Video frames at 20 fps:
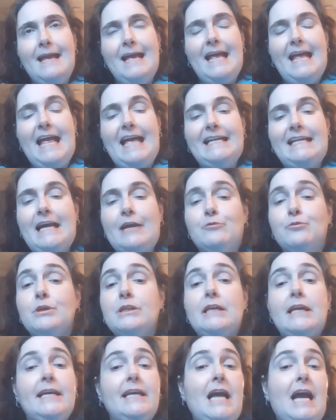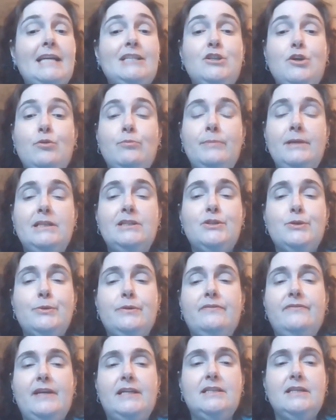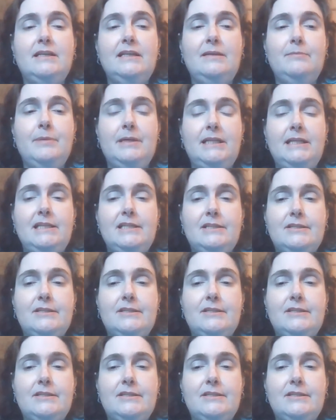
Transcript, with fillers: and I really, I don't mean to offend anybody,